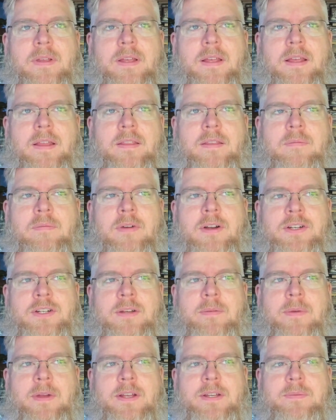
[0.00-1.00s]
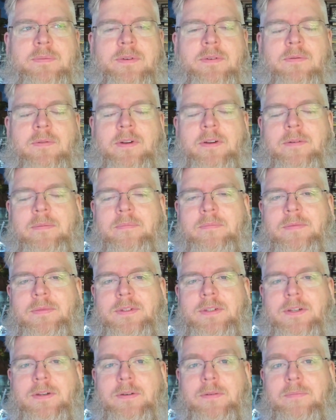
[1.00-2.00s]
in the project management realm.
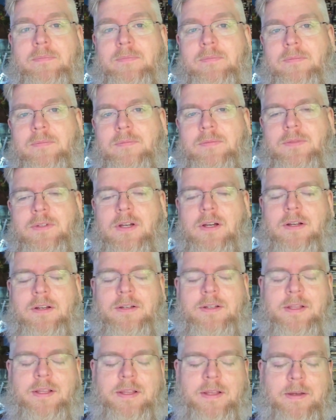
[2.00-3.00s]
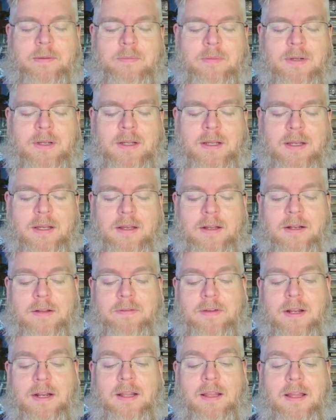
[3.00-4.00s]
So talking to them. And I've
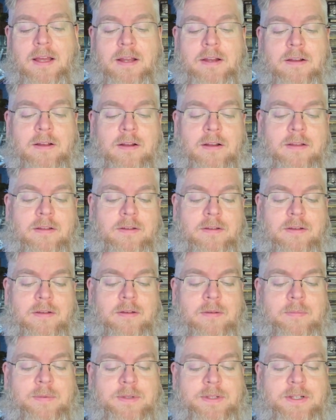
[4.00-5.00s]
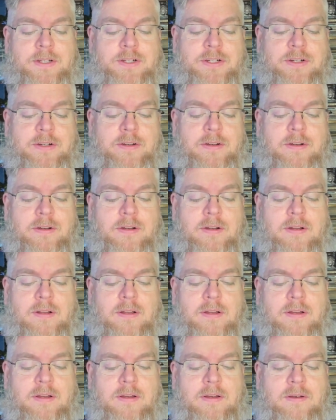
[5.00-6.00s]
got a line on a position
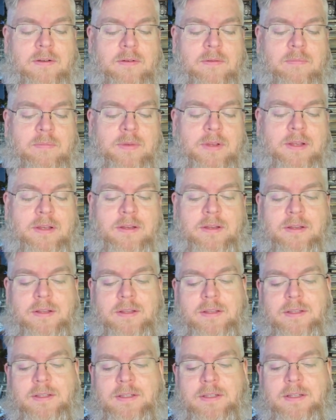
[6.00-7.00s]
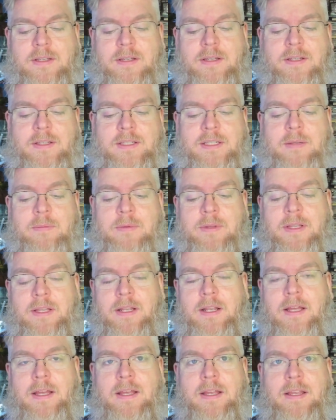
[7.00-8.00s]
because someone
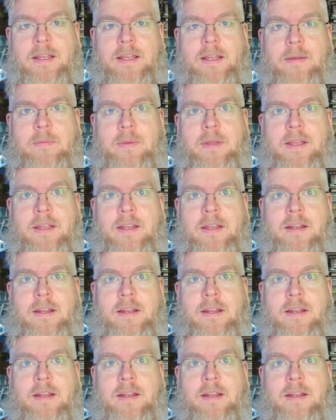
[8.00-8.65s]
that I am in